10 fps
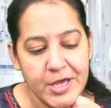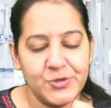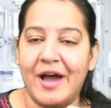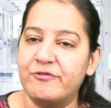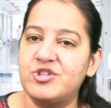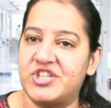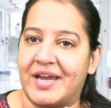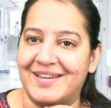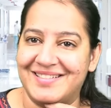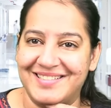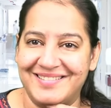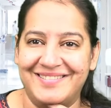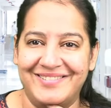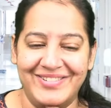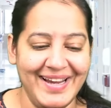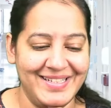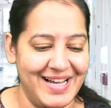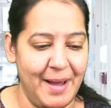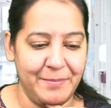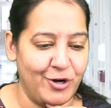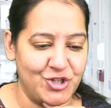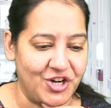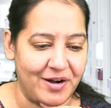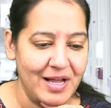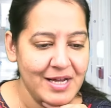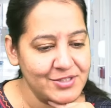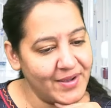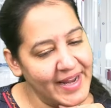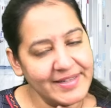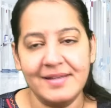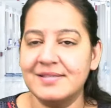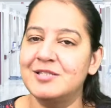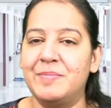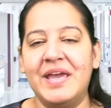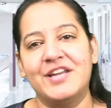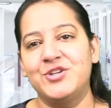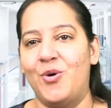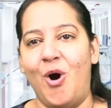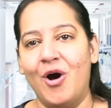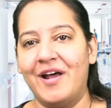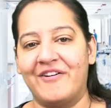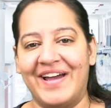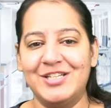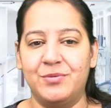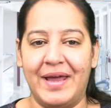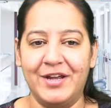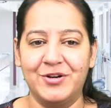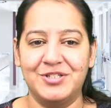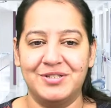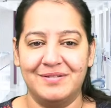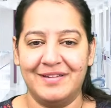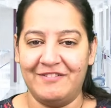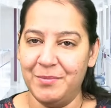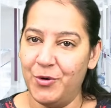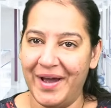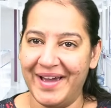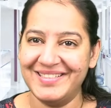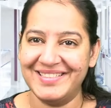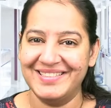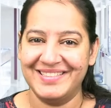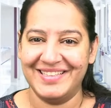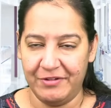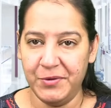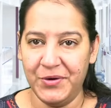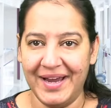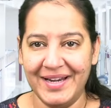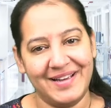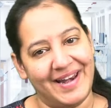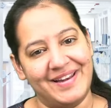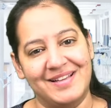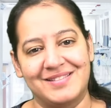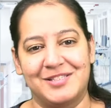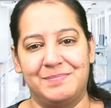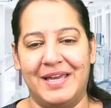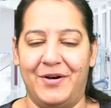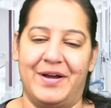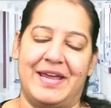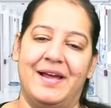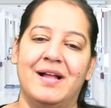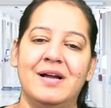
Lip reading: So, I have to check it. Right? I'm not sure. So, correct answer is B and you all are right. Very good. Can we move ahead? Can we move ahead? Correct answer is B. Okay.